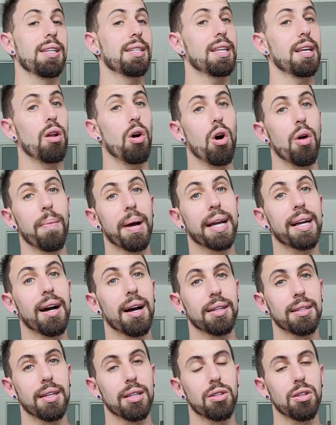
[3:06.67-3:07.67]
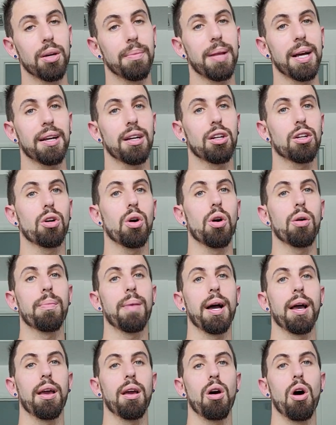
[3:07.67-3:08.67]
They said all my content. So I'm not going to go on
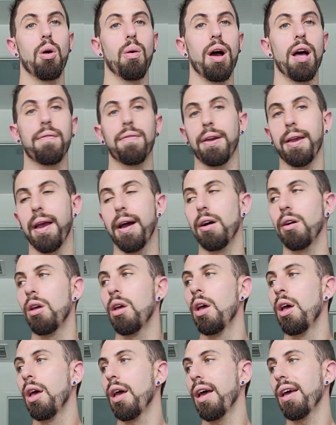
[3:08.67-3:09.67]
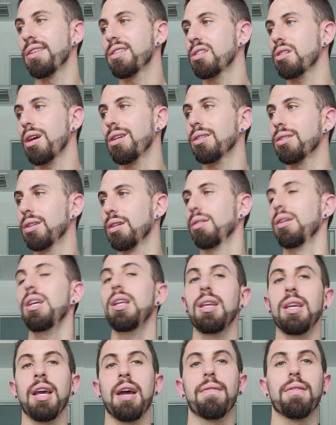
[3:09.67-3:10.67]
my OF account and start
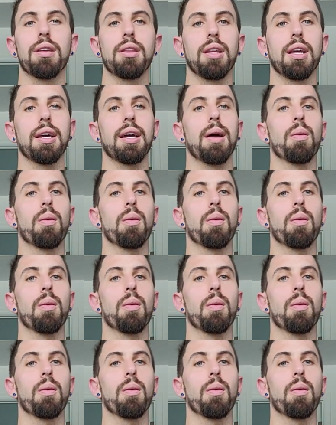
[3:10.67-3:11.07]
deleting everything.